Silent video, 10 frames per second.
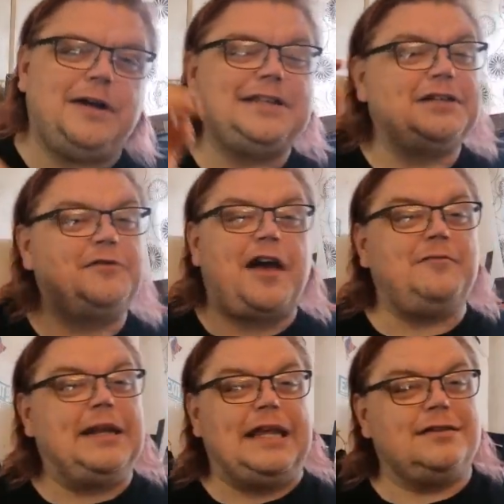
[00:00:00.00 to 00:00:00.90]
It takes 5
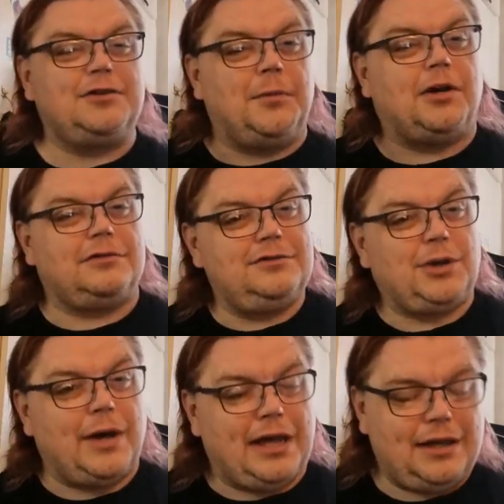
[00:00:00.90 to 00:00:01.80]
minutes. Come on,
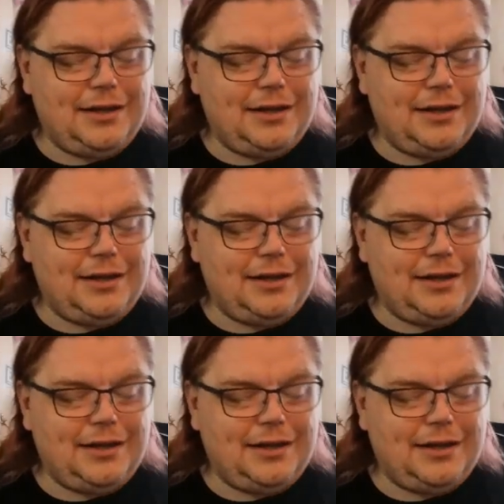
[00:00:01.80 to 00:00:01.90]
do it.